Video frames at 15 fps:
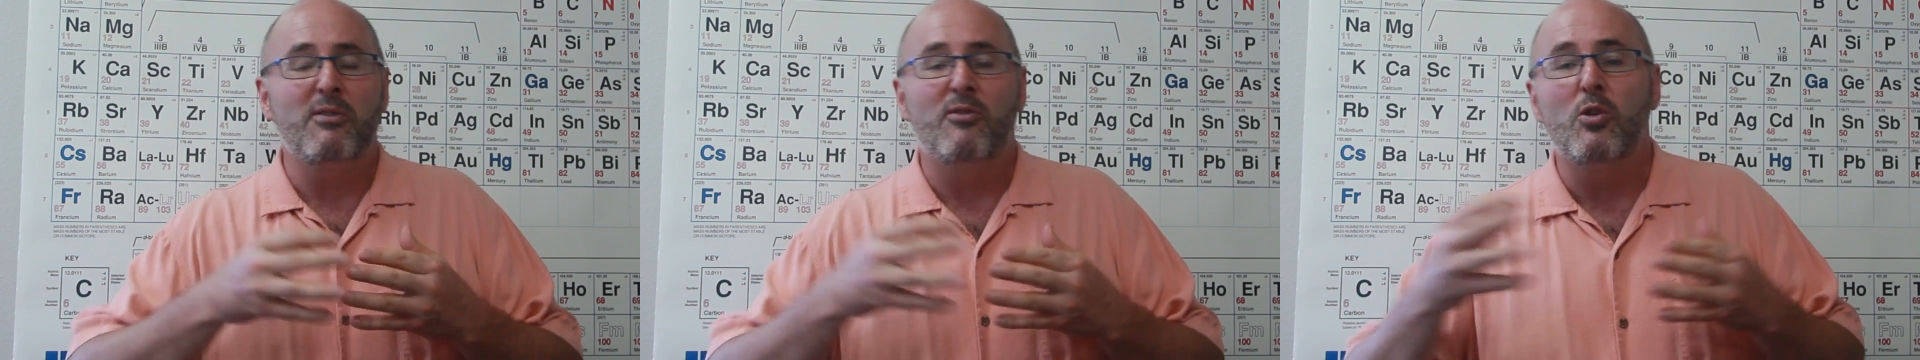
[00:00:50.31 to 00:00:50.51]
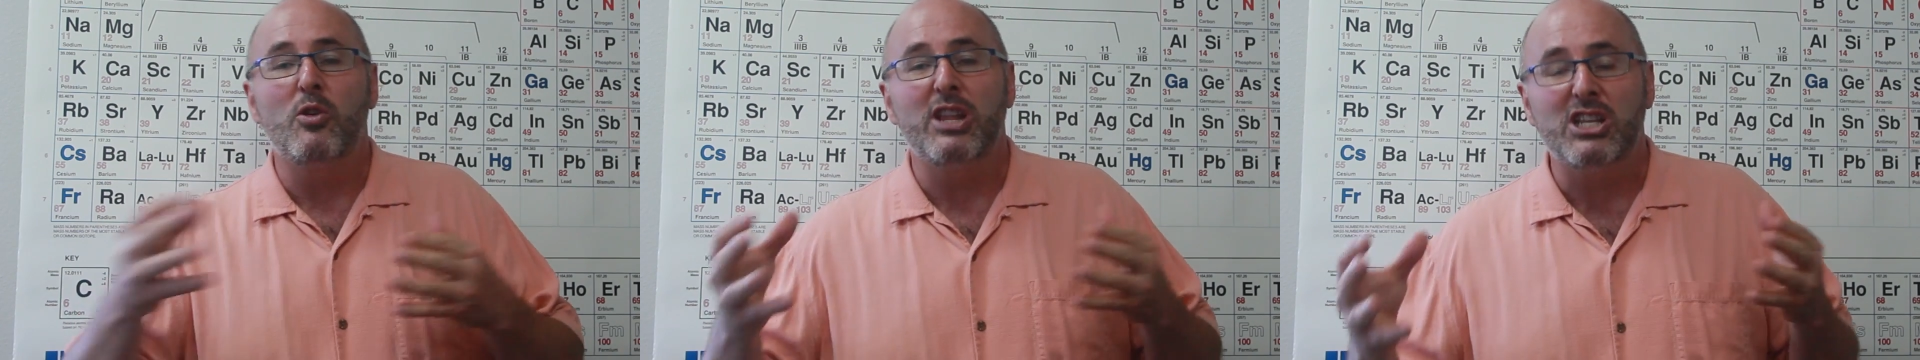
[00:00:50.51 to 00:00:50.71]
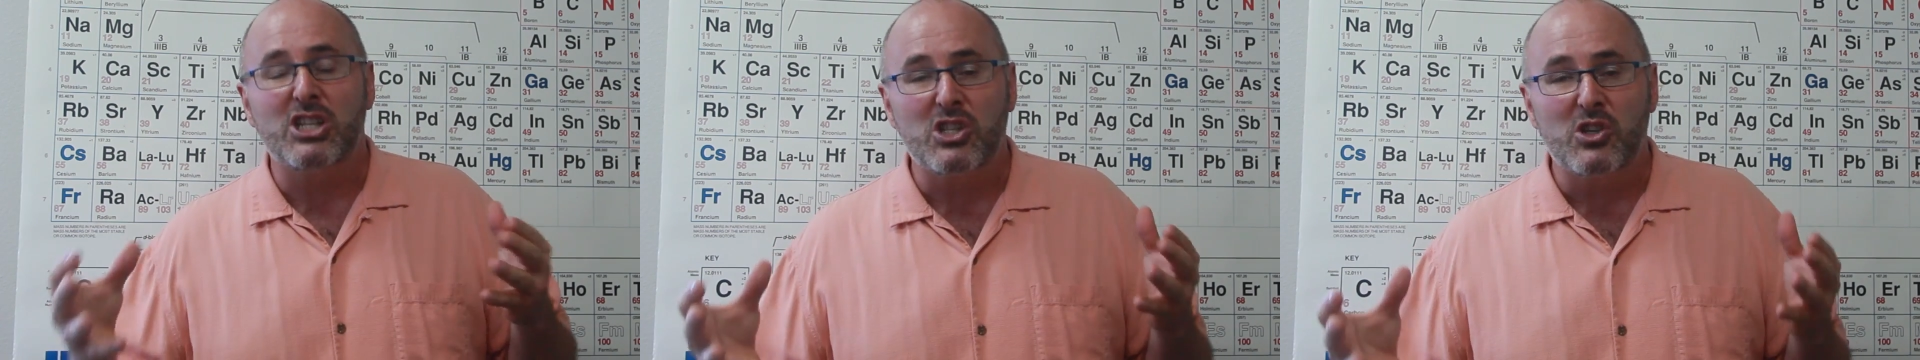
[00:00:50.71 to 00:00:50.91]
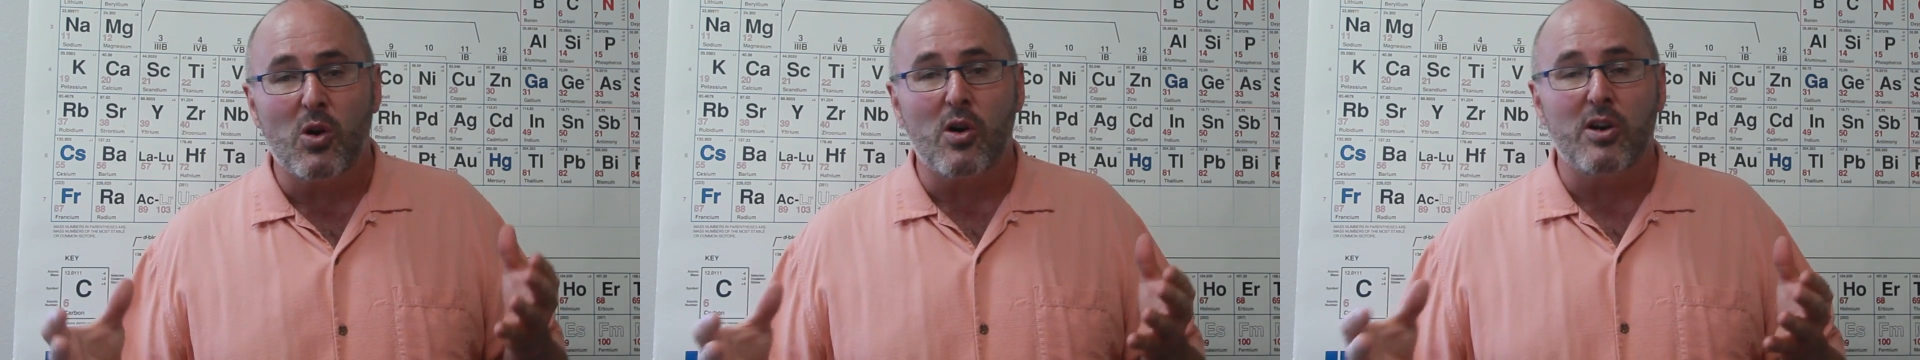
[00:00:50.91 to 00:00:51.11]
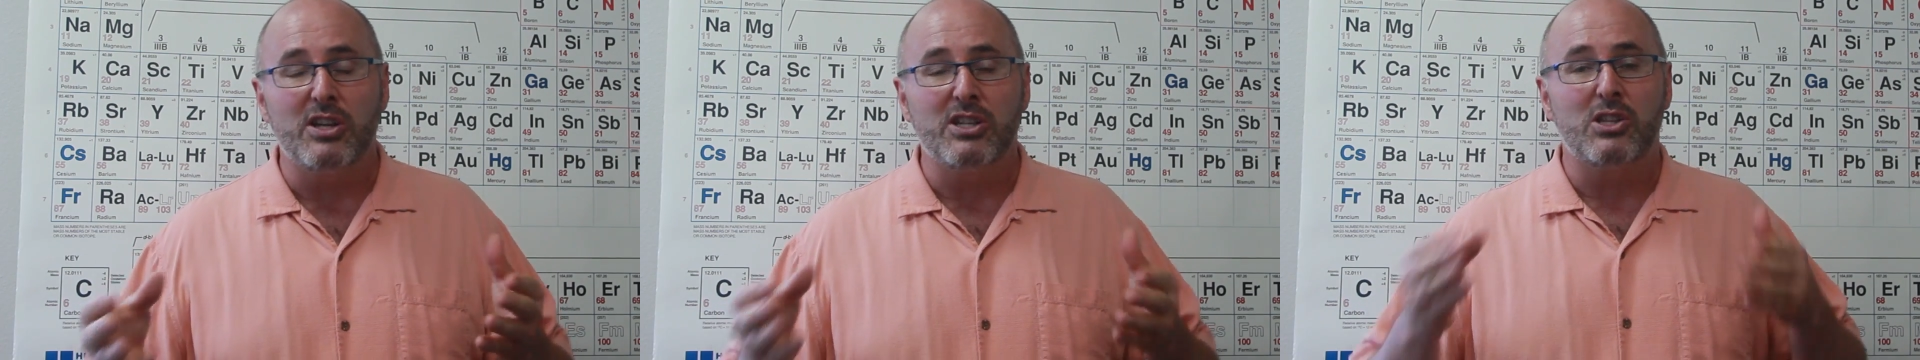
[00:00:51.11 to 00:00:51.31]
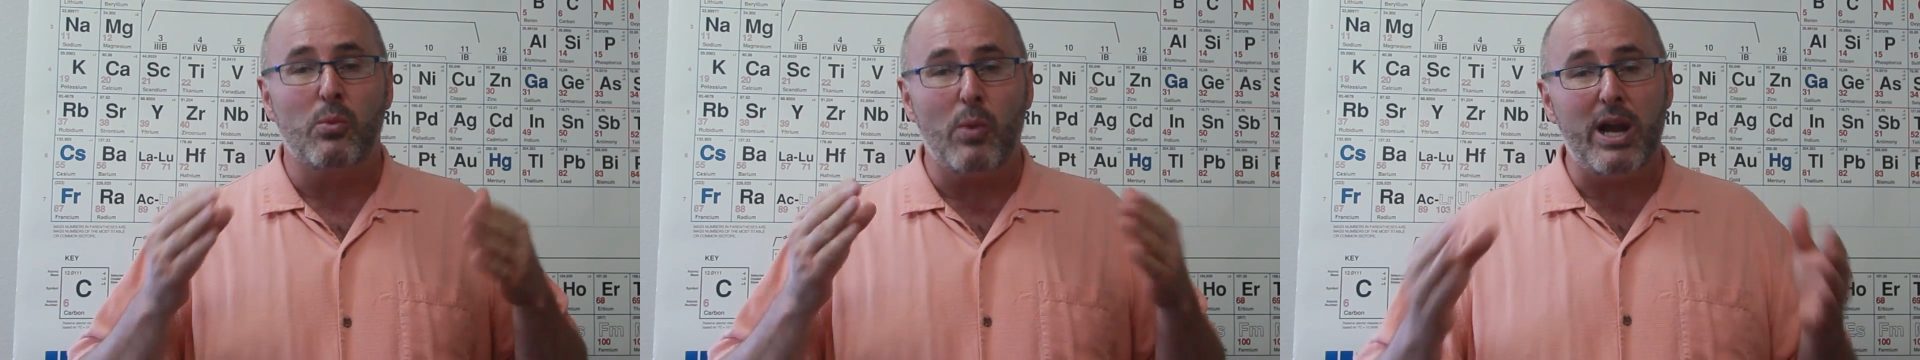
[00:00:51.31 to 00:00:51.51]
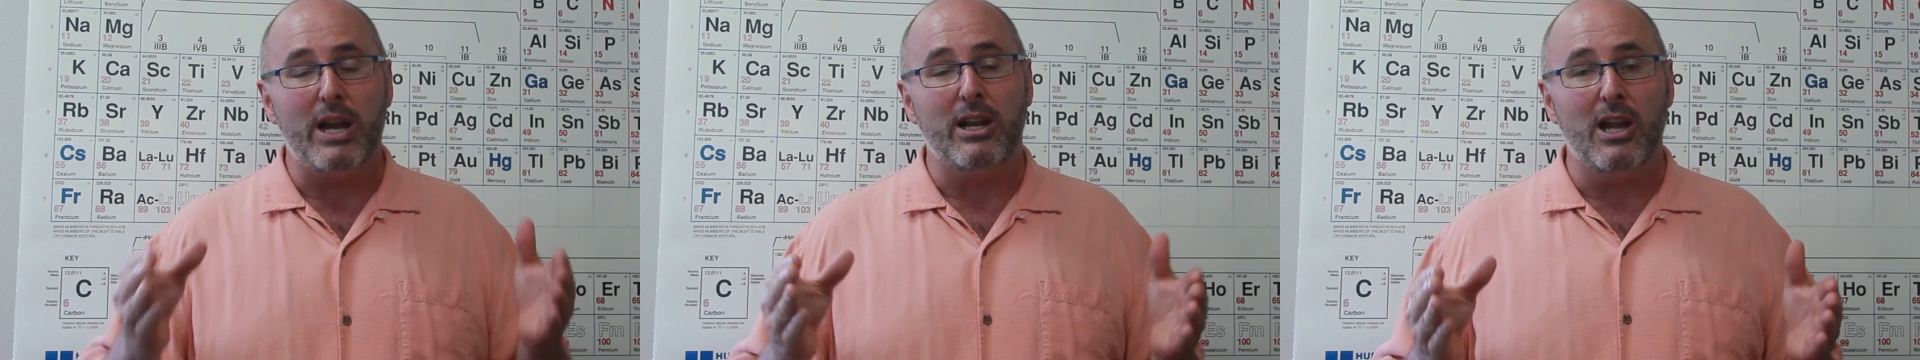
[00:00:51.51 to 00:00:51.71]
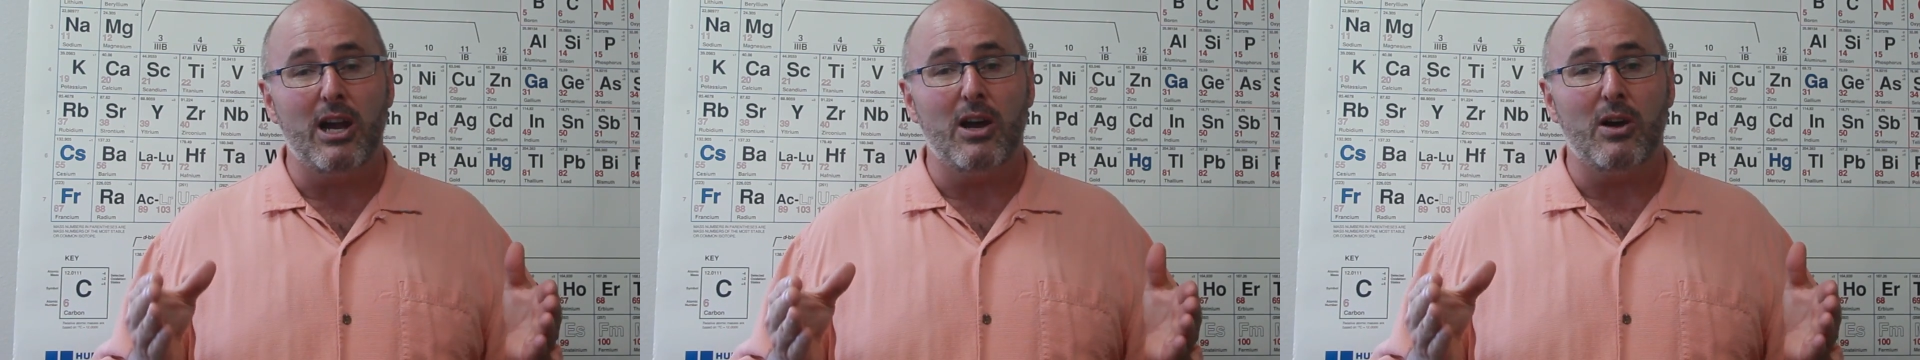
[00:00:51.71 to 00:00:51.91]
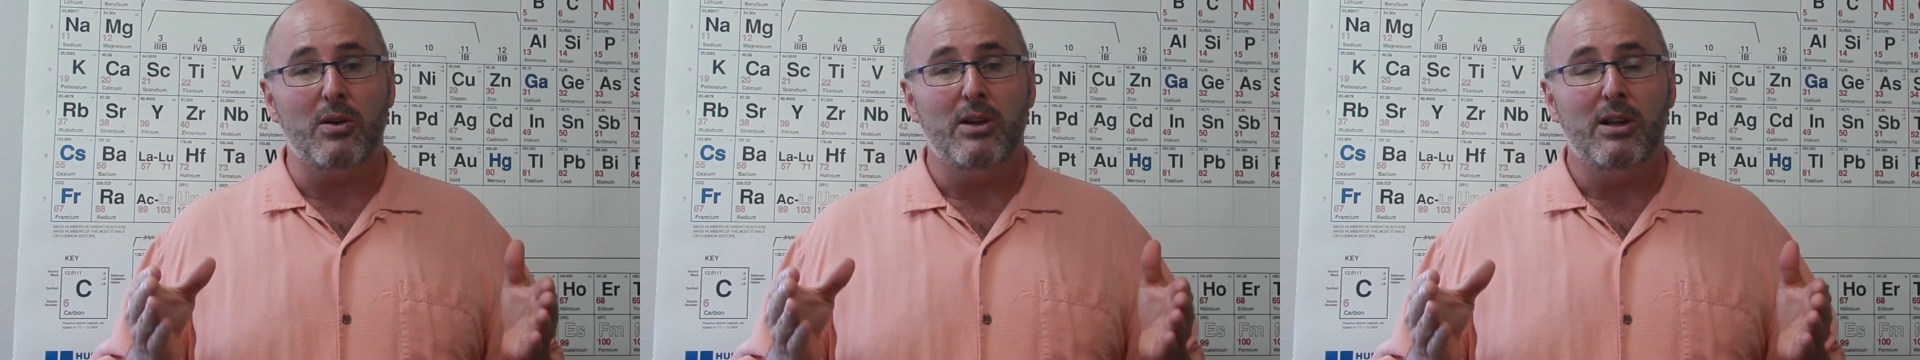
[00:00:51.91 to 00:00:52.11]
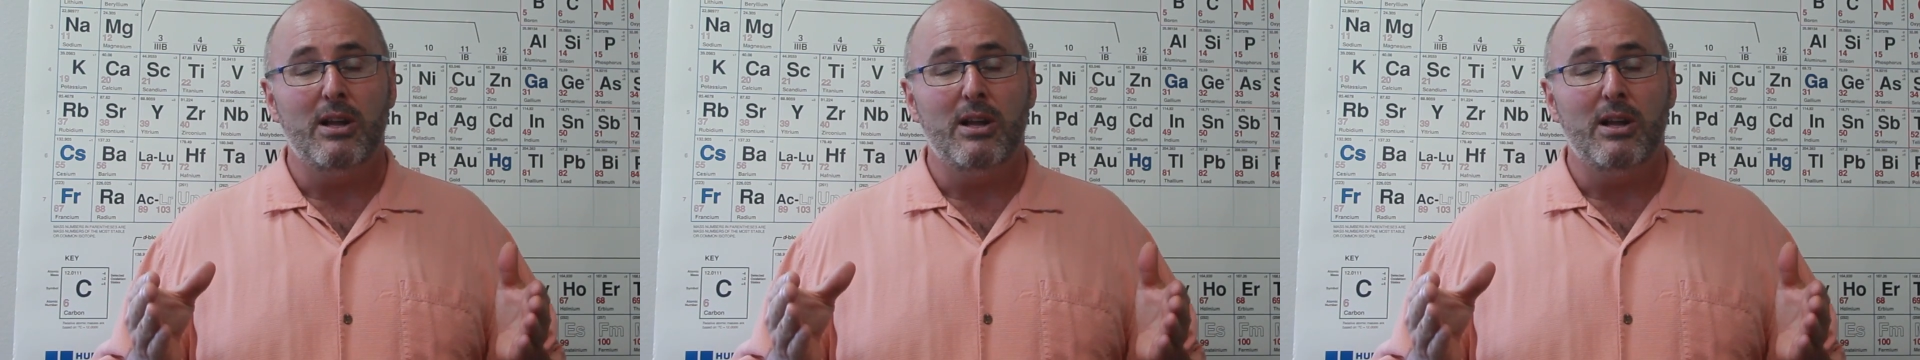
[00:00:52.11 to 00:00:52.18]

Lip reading: before they start is the way to go.